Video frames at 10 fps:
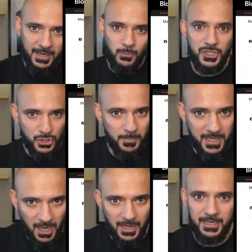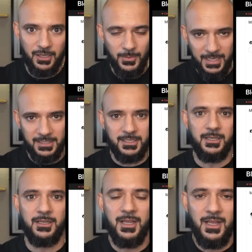We should be cutting going
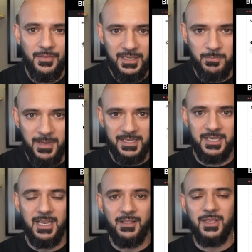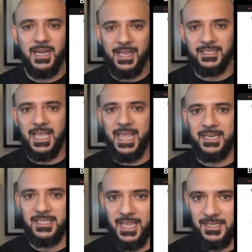into this meeting in the next 8
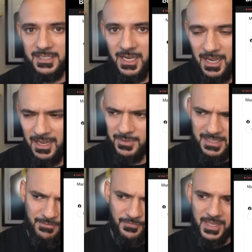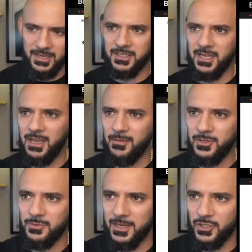days' time, 7 days' time. Let me just make sure